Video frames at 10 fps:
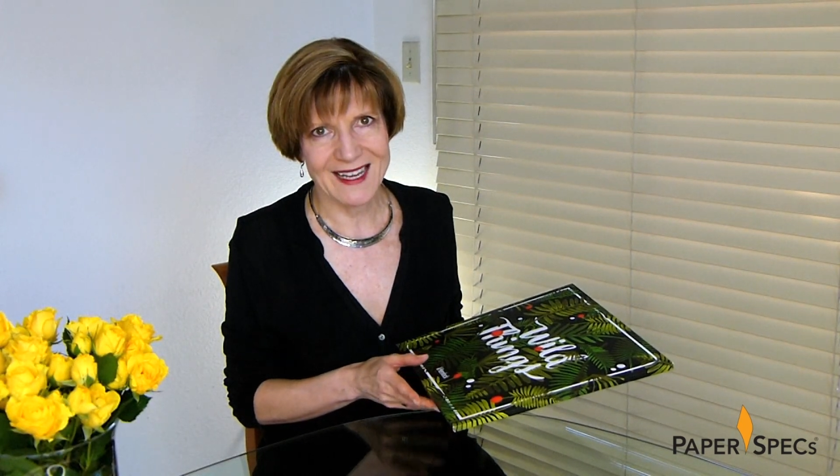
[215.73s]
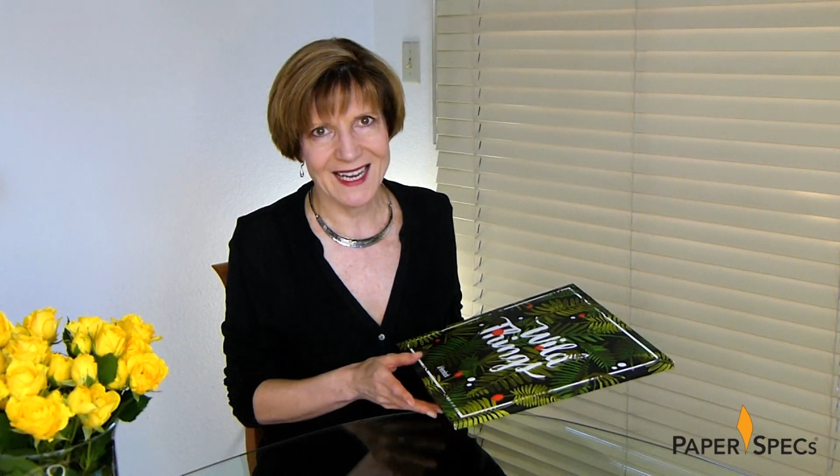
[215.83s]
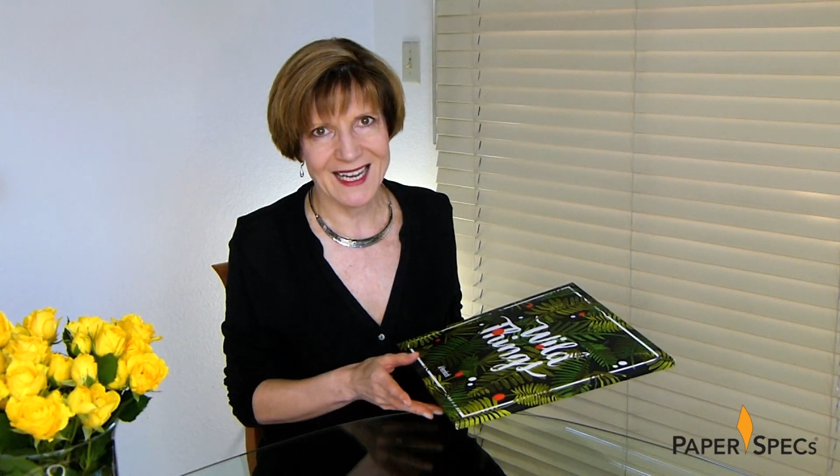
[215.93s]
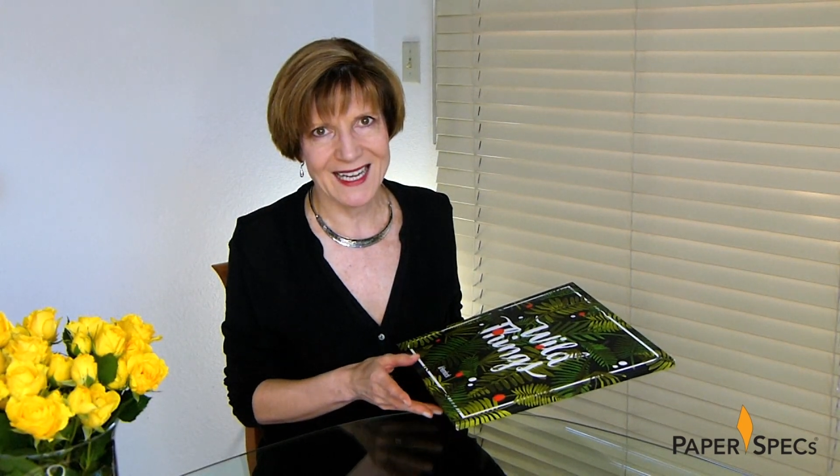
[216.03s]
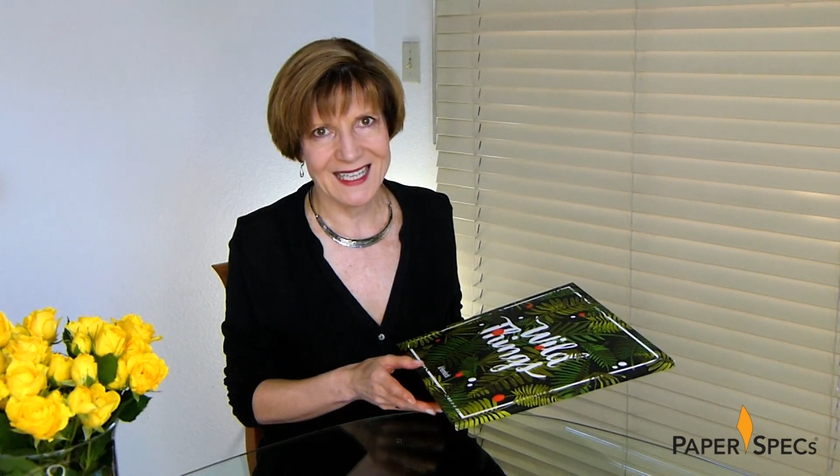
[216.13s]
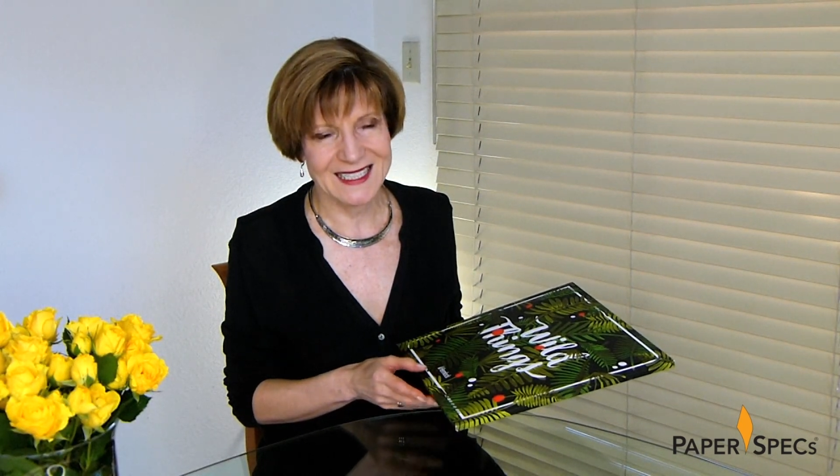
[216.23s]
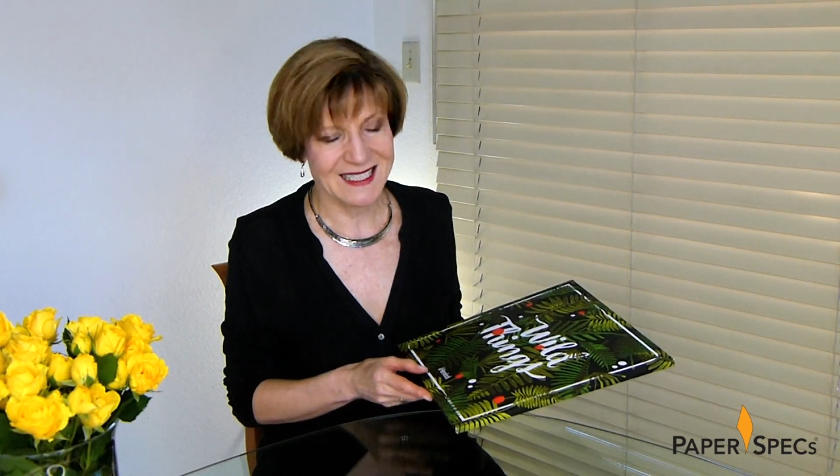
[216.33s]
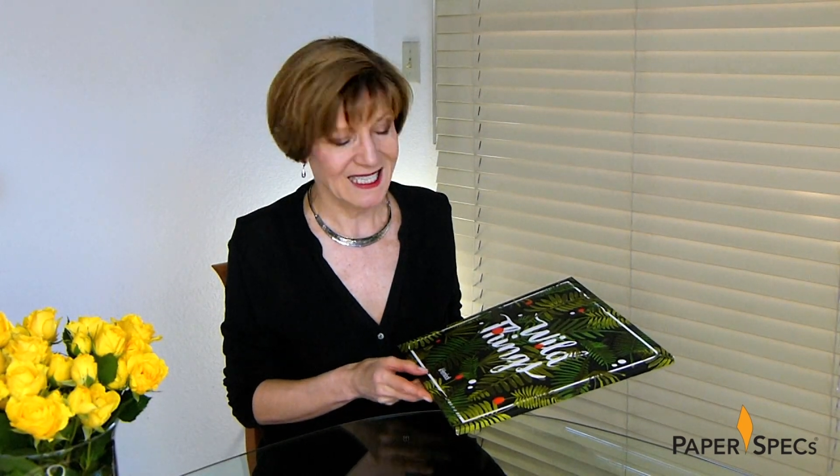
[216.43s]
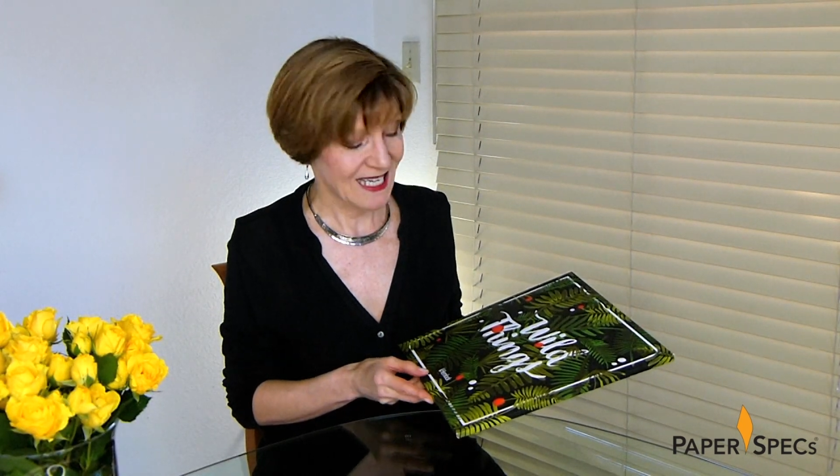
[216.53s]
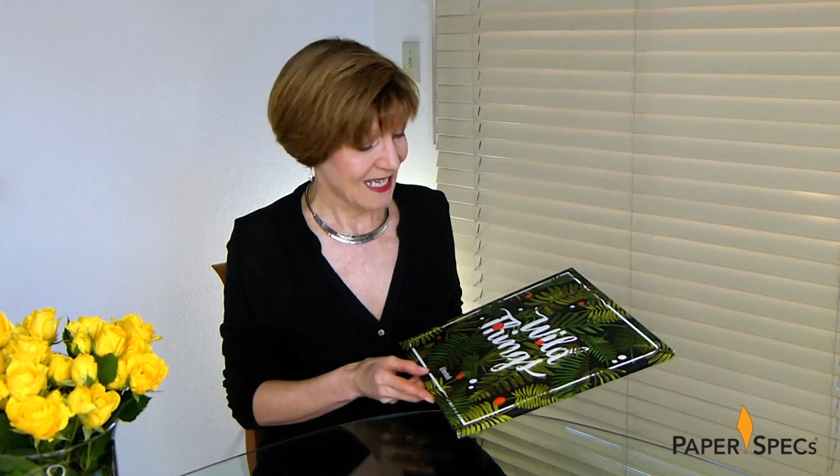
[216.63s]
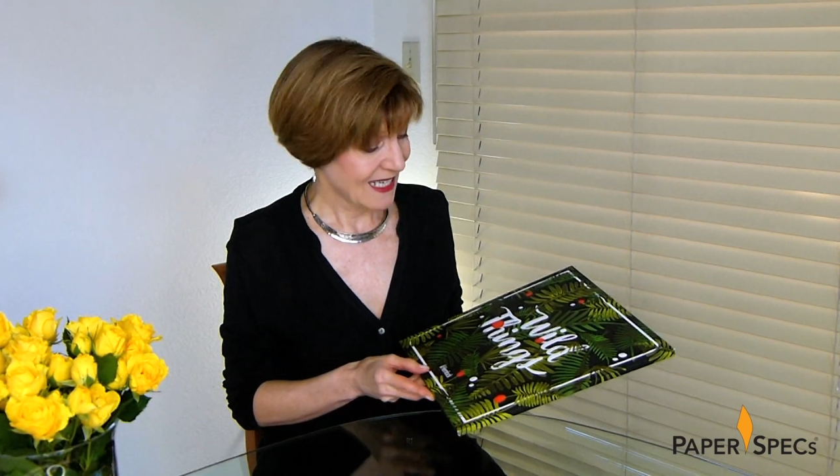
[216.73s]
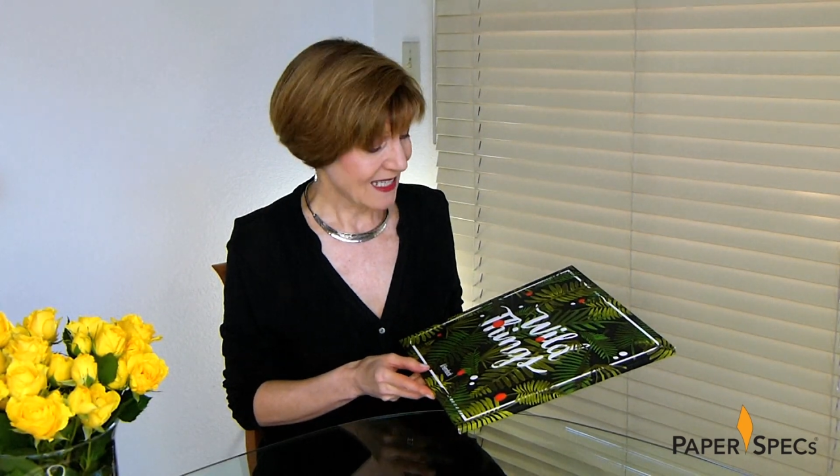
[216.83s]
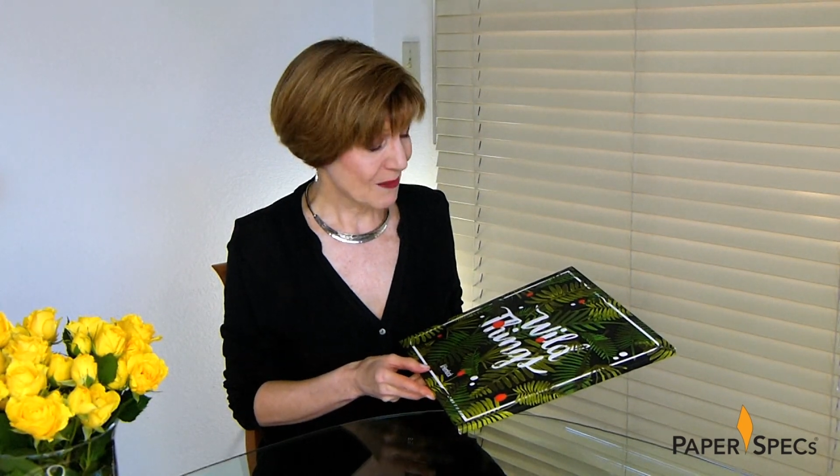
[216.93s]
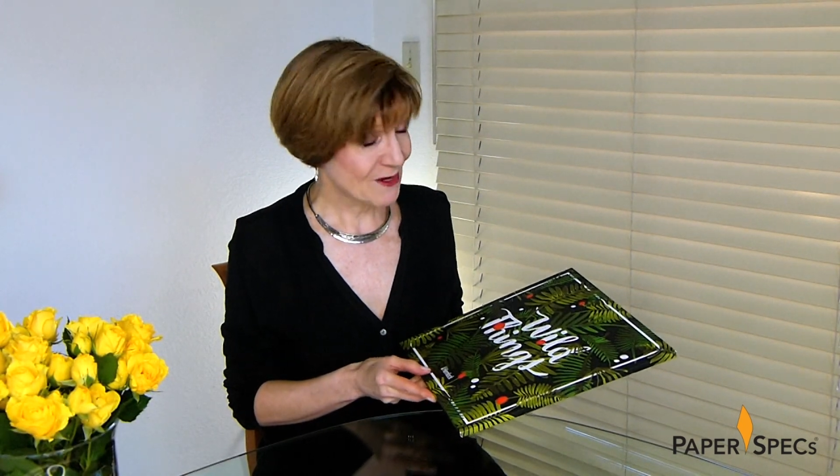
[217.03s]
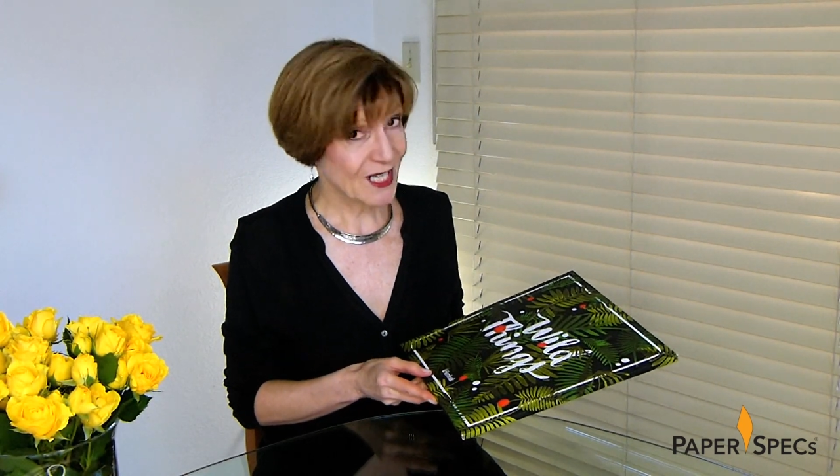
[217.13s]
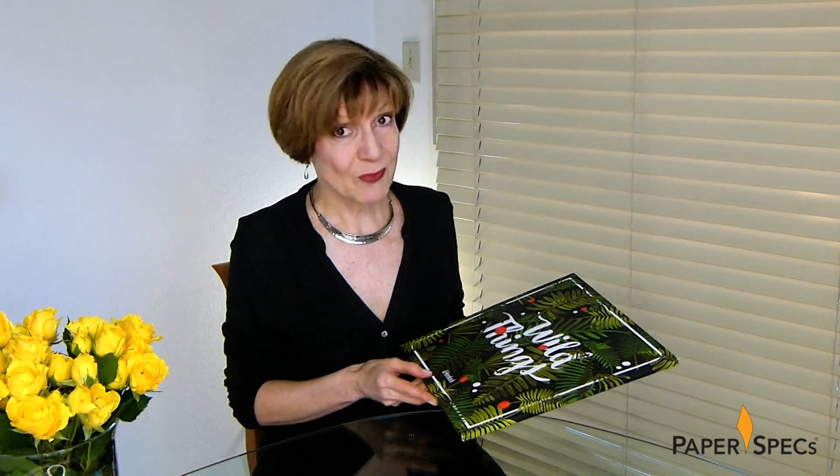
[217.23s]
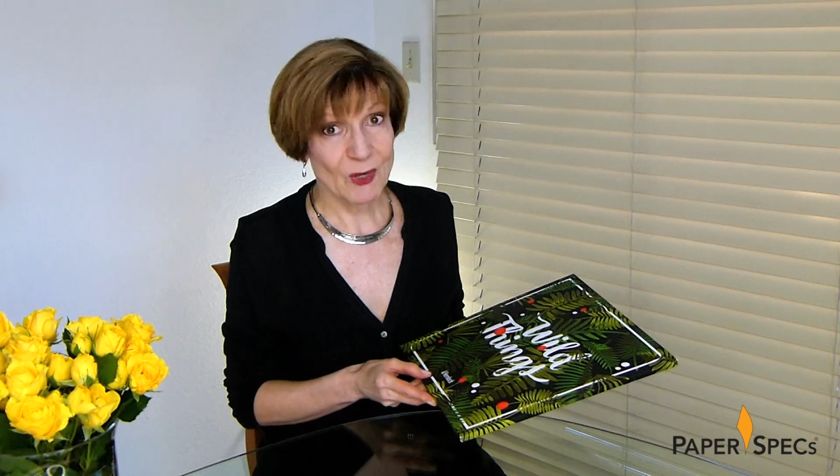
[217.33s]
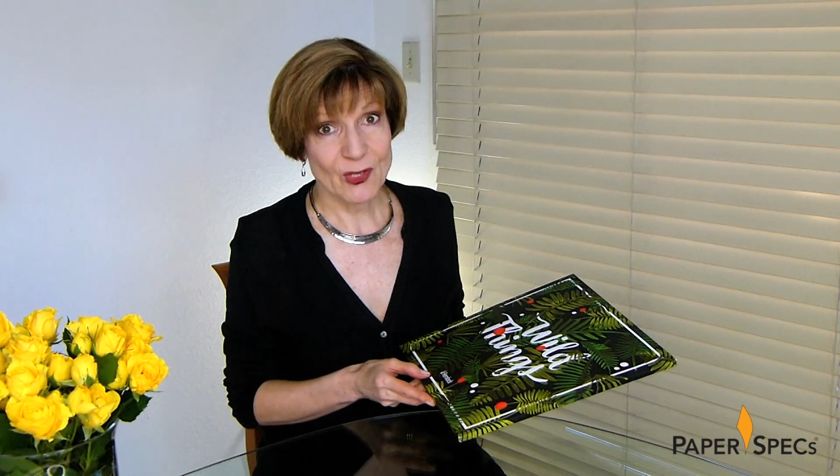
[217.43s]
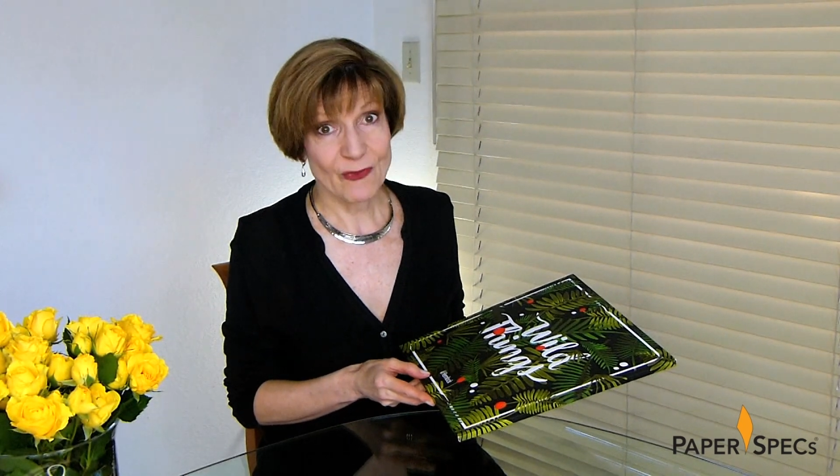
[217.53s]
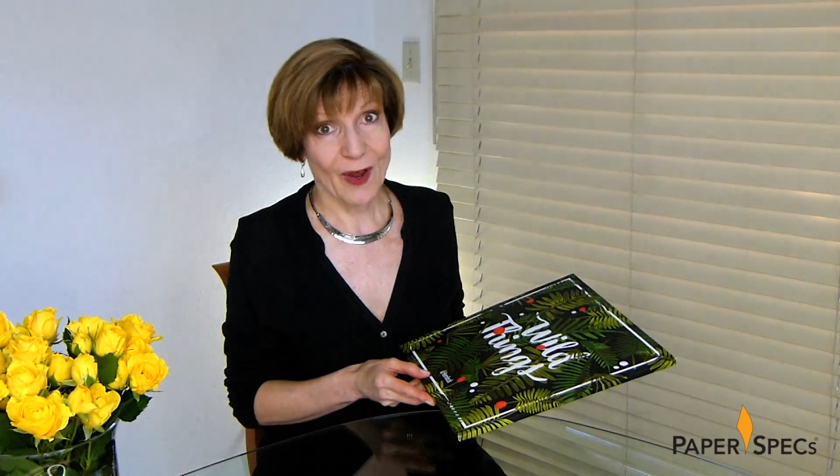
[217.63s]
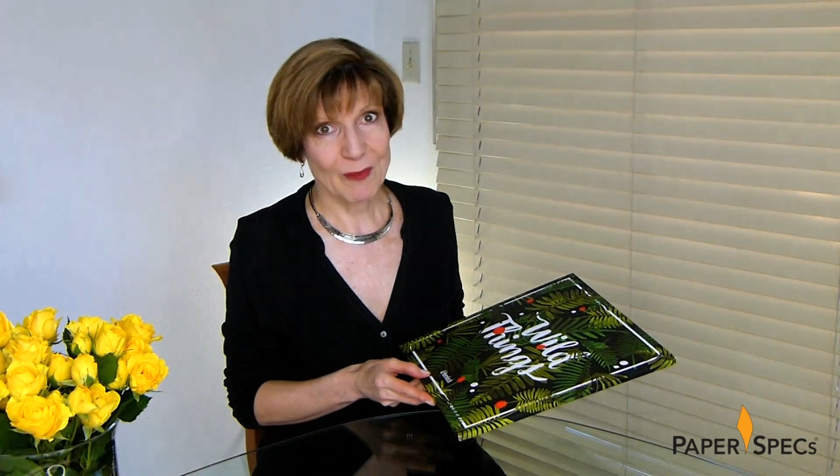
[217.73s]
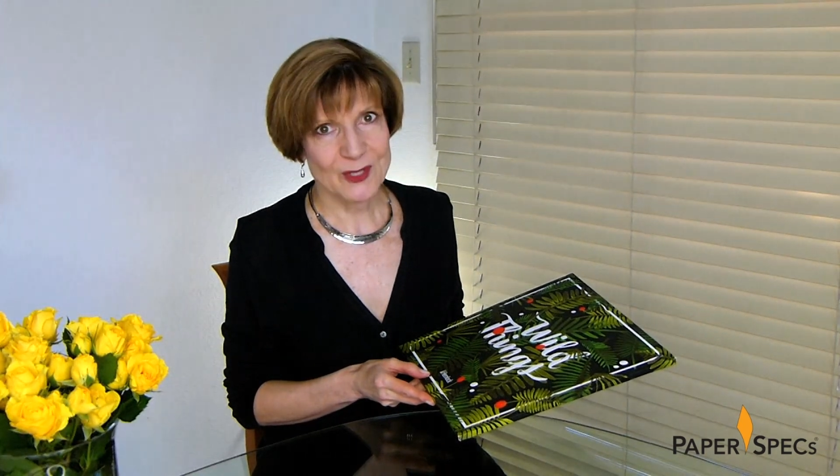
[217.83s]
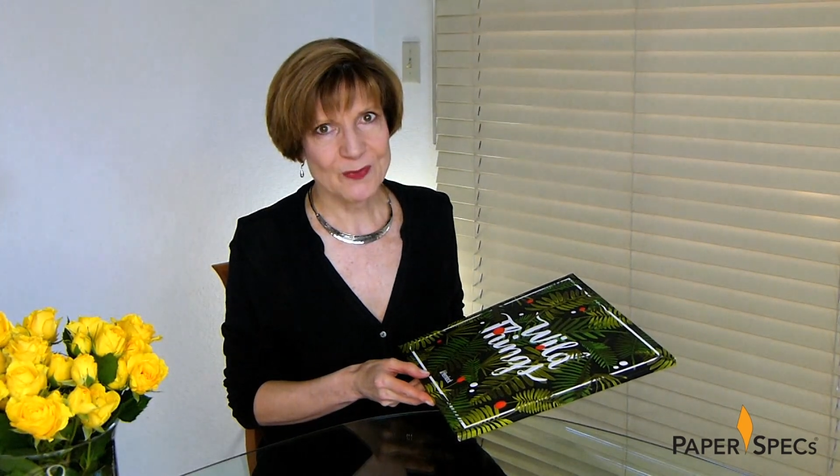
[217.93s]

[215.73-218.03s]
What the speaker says: And keep sending me your fabulous